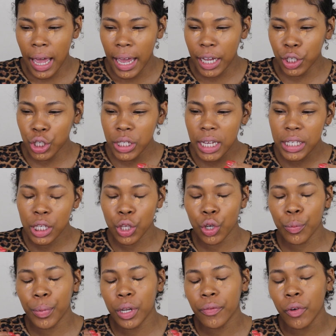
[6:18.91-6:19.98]
It just has a
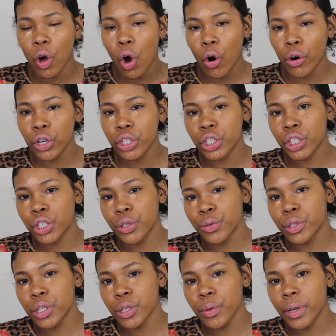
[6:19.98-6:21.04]
little bit of an orange hue
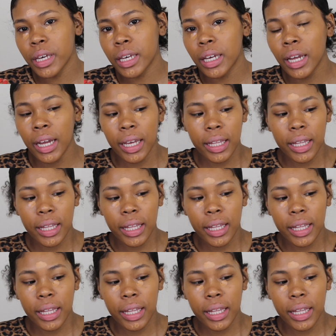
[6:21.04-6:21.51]
to it.